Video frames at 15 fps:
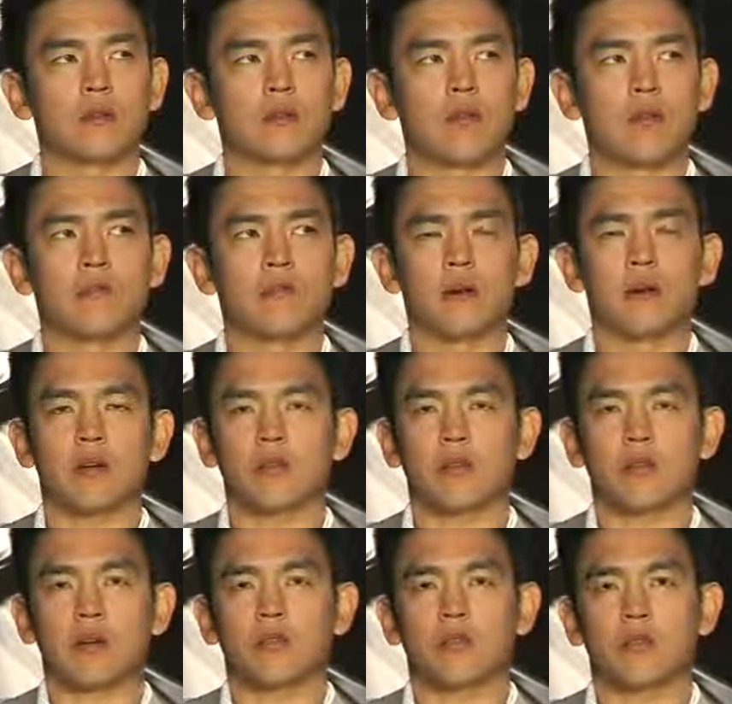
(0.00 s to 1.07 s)
Roddenberry
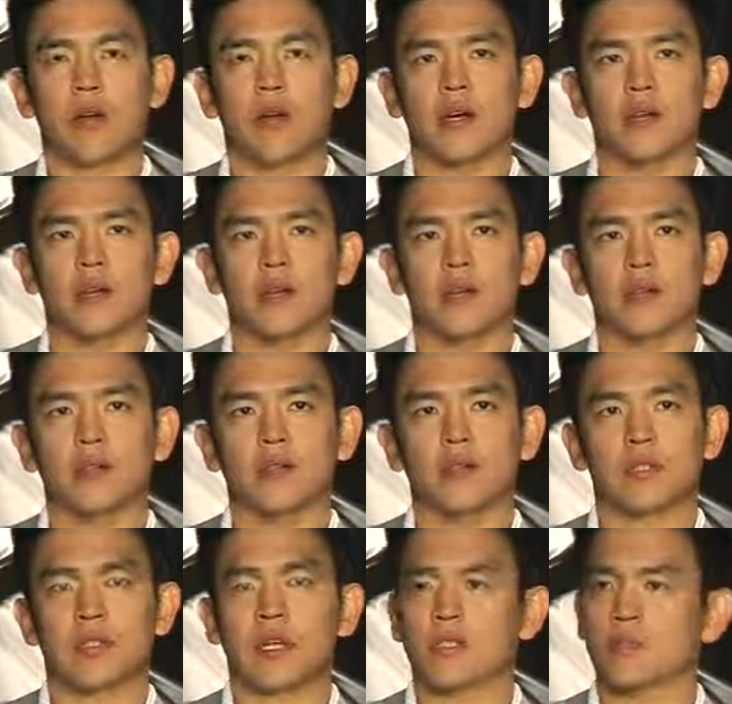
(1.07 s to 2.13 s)
Star Trek
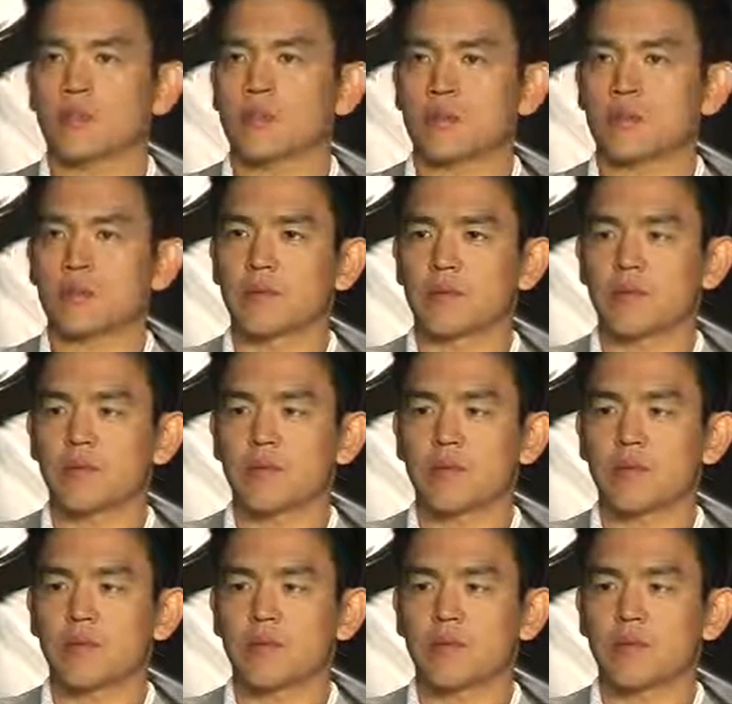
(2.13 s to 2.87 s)
just has something.